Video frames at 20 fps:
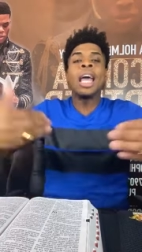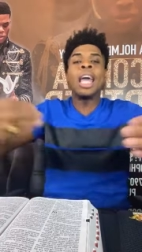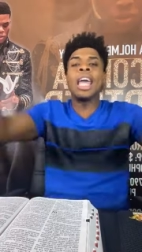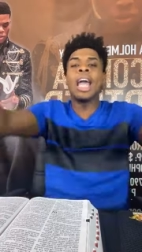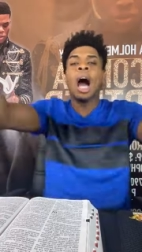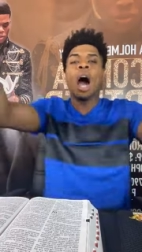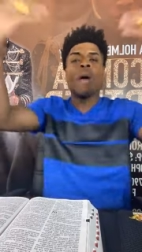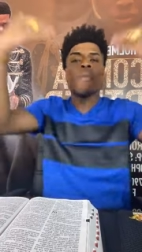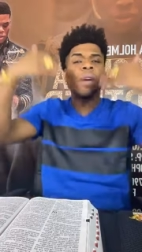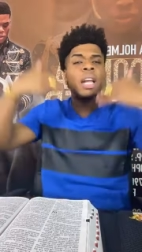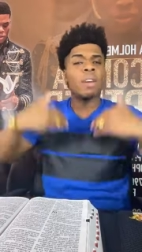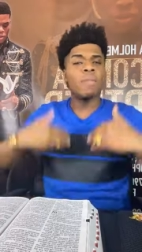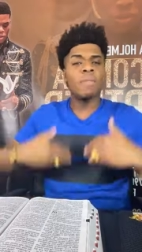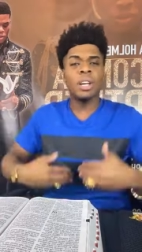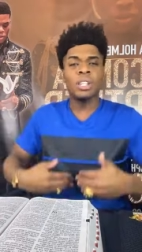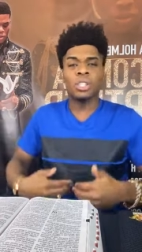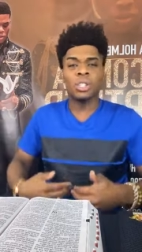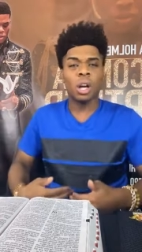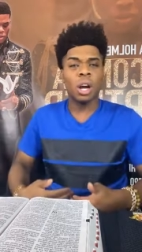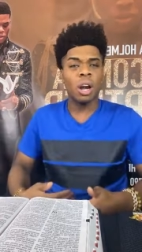He already
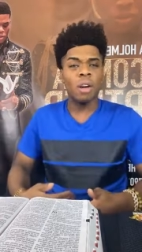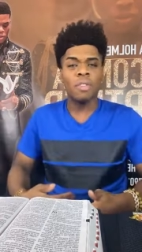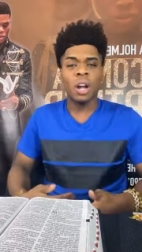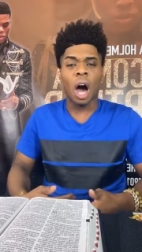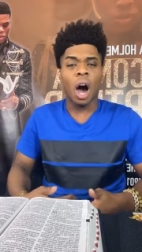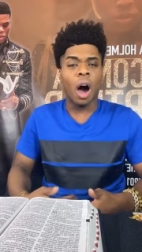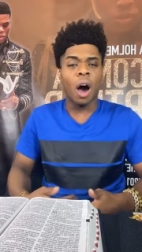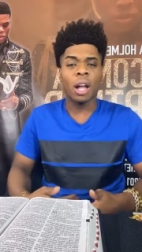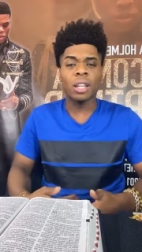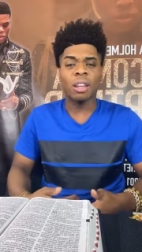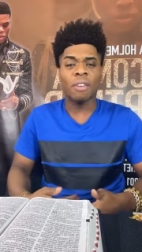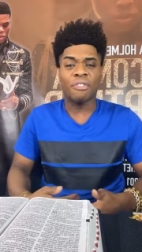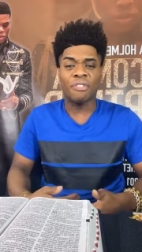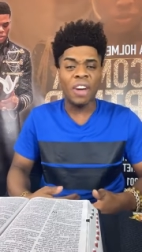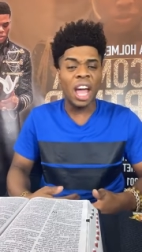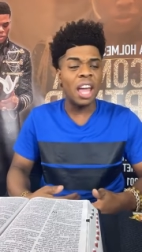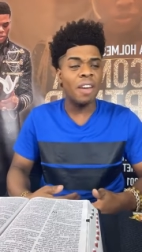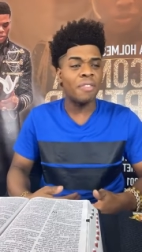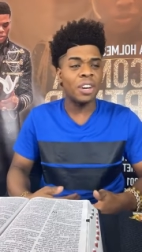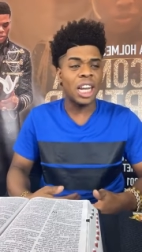reserved all the
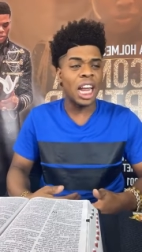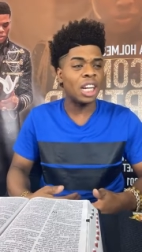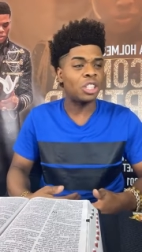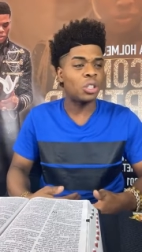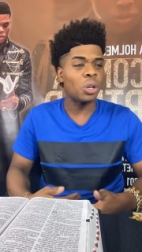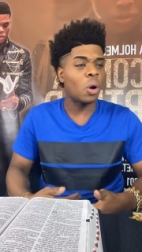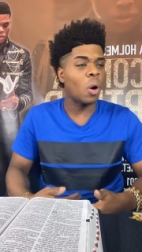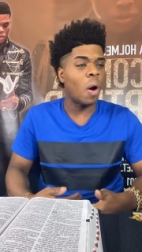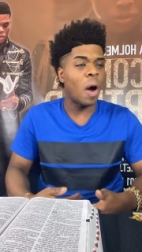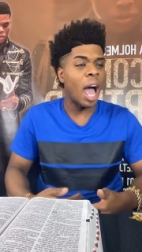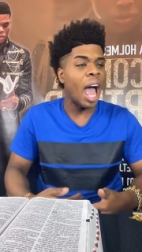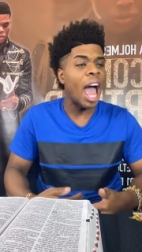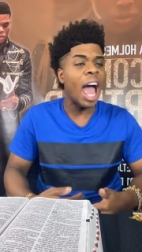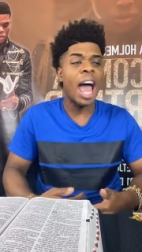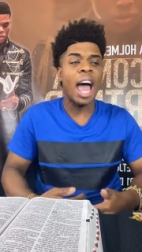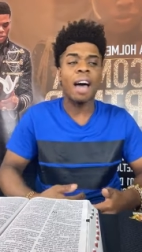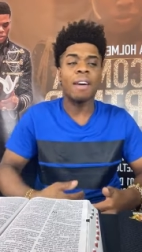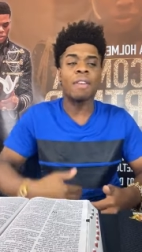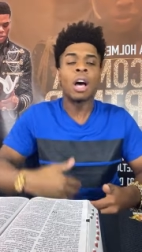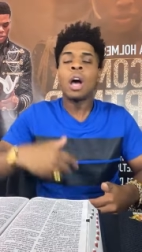favor that you're going to
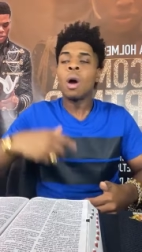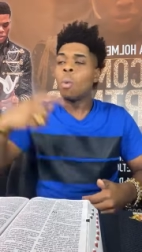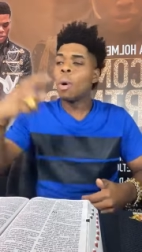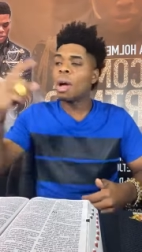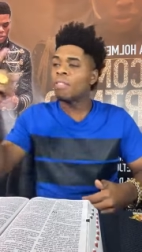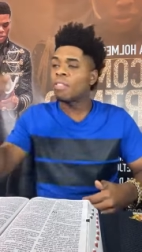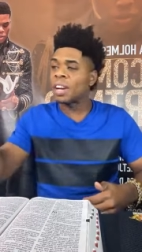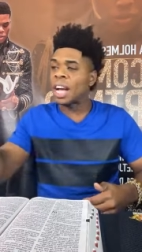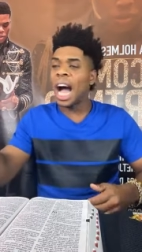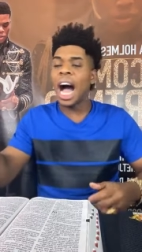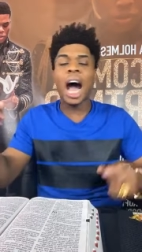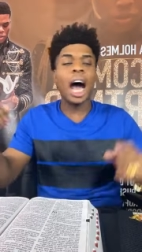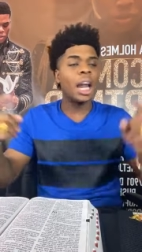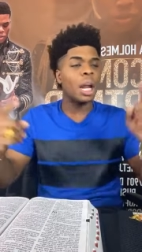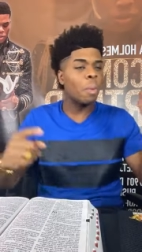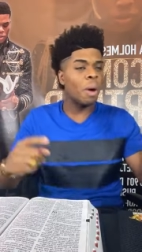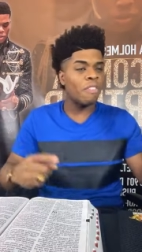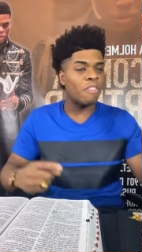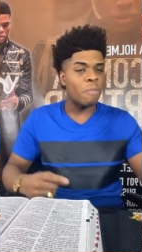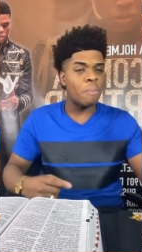have with God
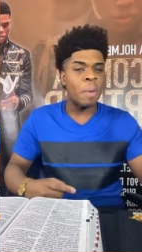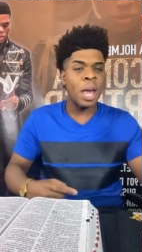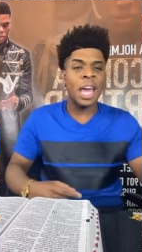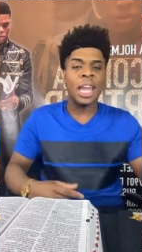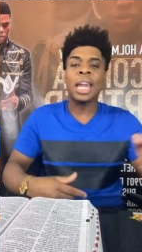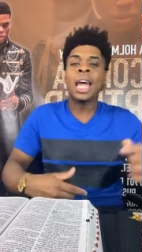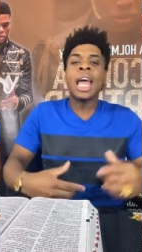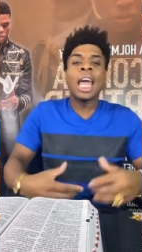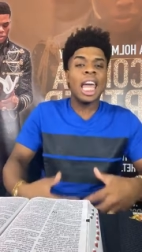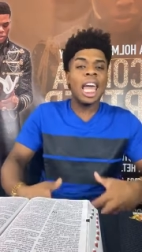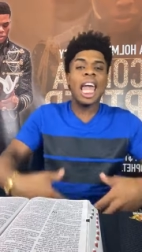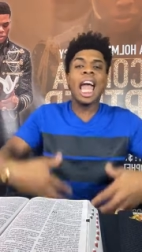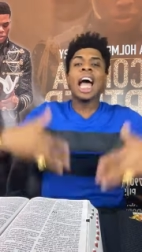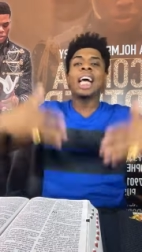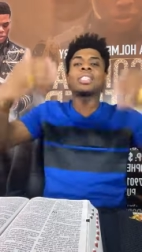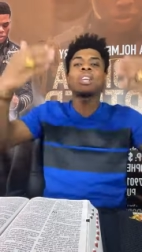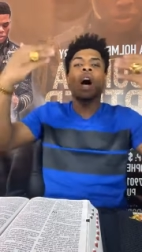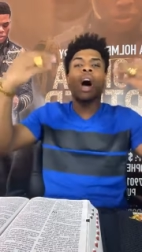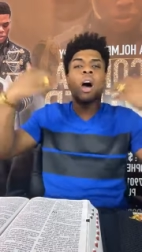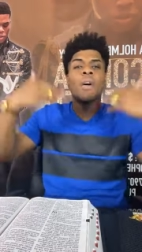and with men. He
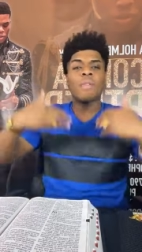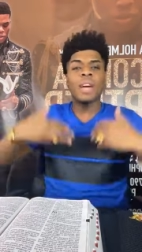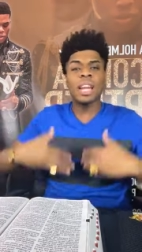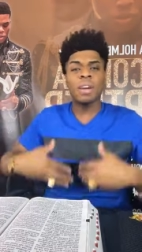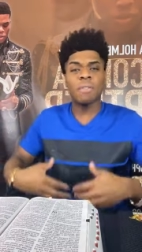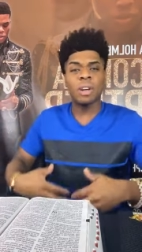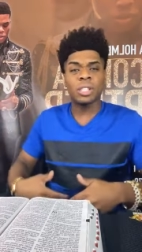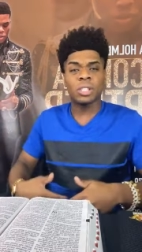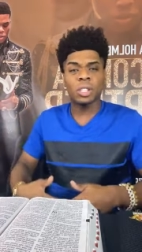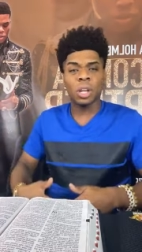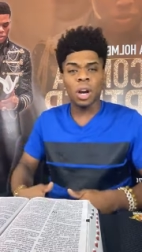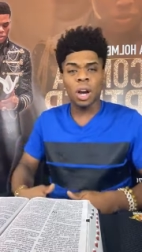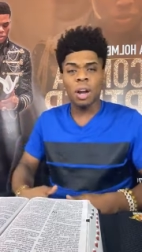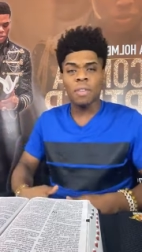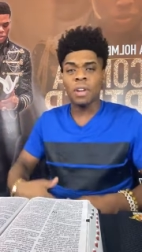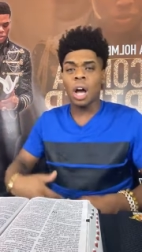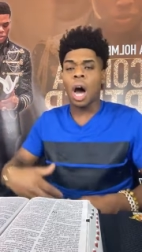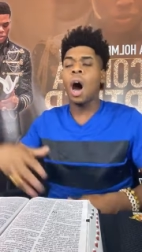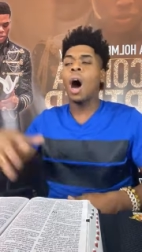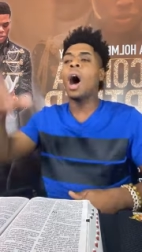has already
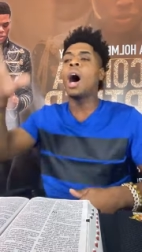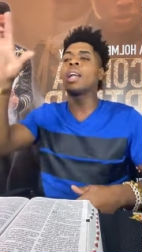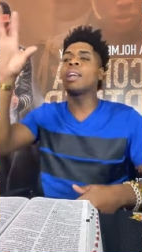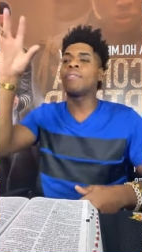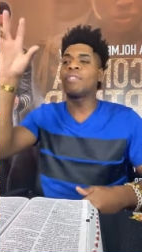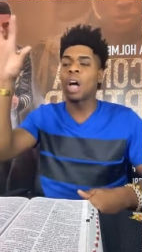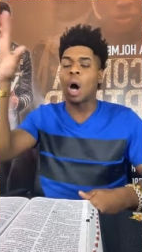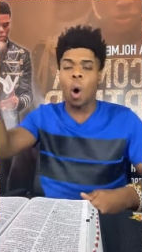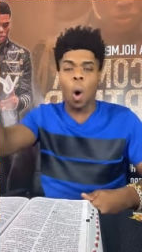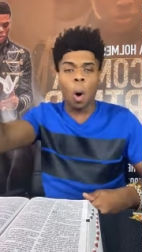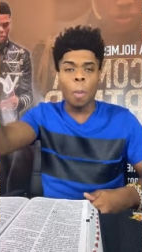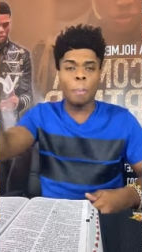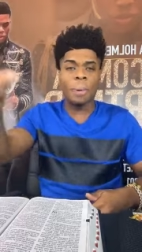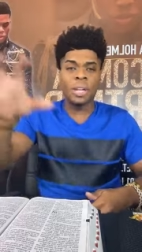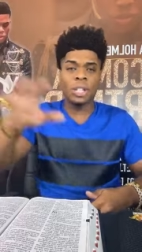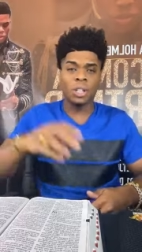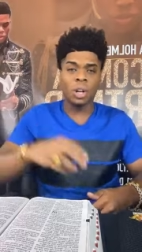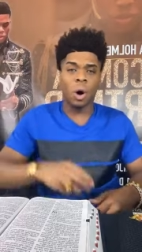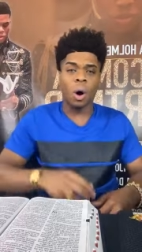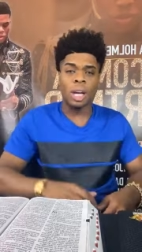reserved all of the
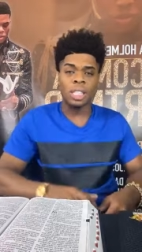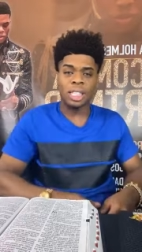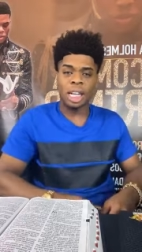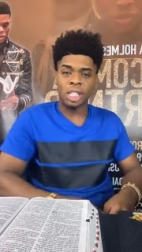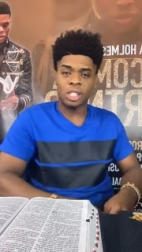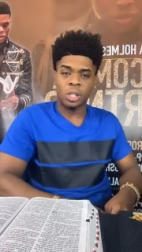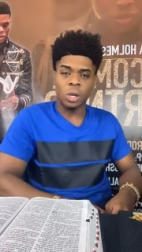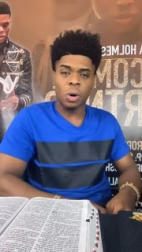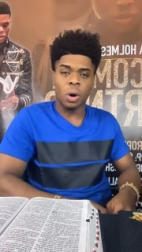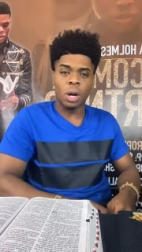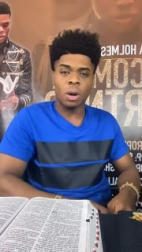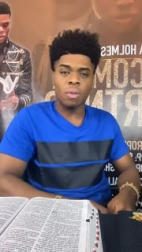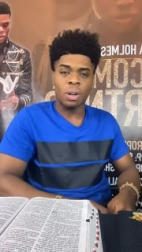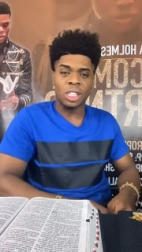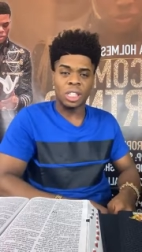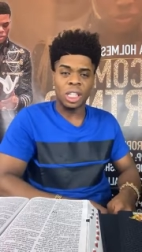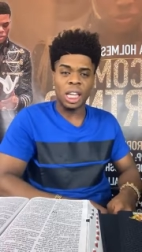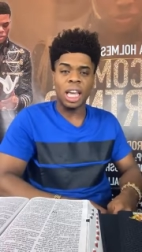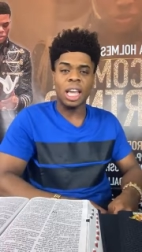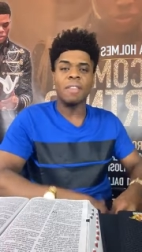open doors that you're going to
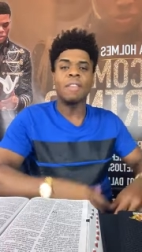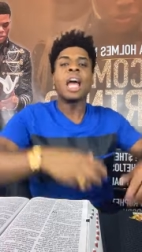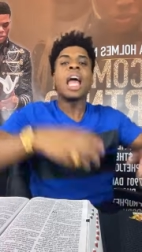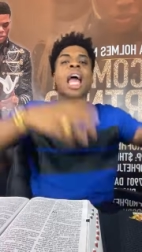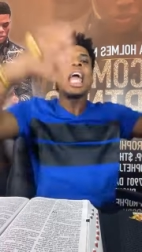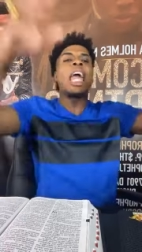receive.